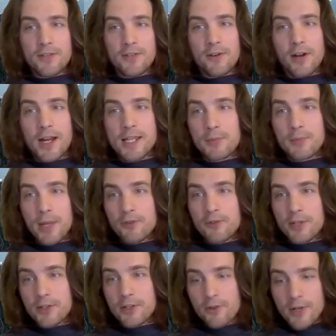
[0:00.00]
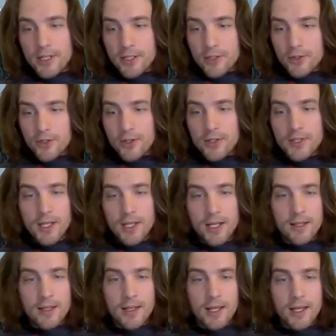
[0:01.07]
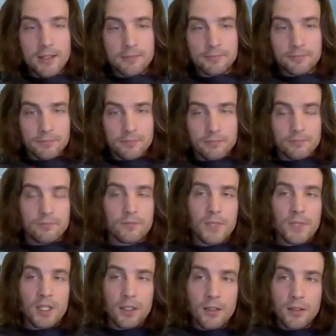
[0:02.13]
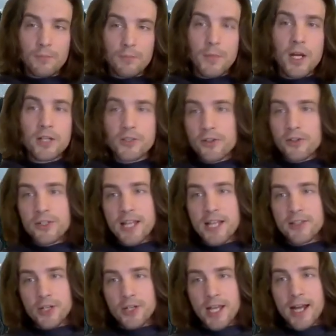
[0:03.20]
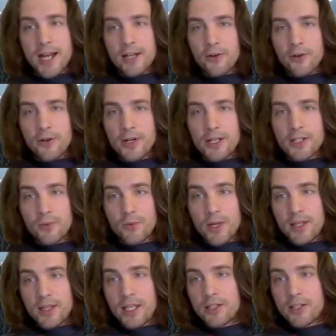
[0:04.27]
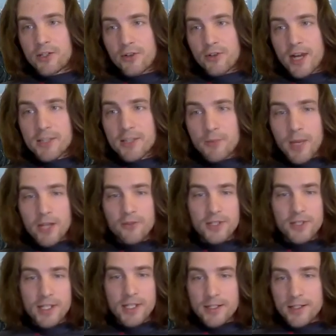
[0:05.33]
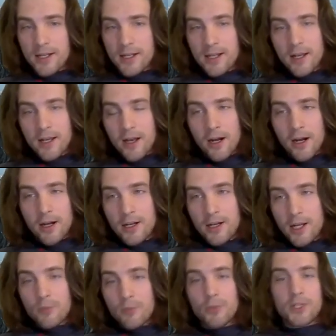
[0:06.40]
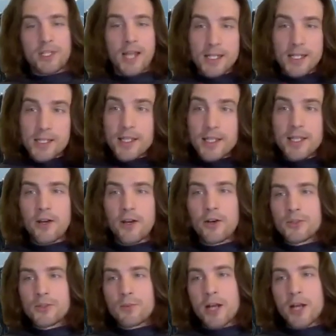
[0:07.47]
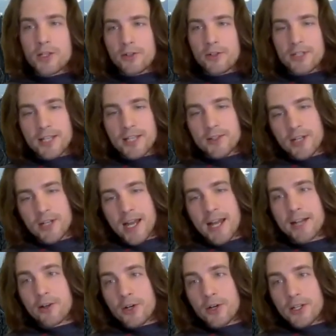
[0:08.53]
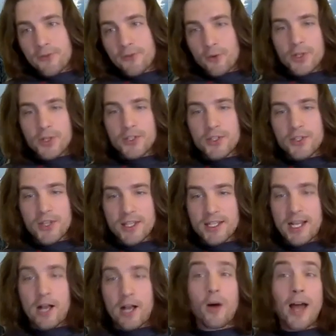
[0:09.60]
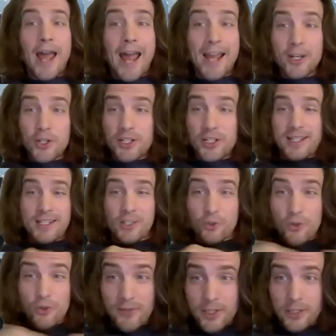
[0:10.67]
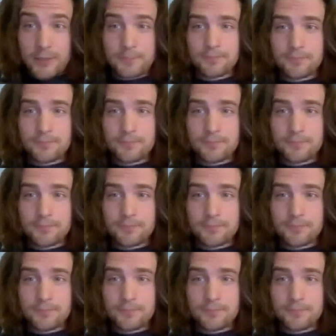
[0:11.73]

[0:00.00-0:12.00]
of our S matrix are integers, then modular tensor categories with integer S matrices are precisely those modular tensor categories for which this Galois action is trivial.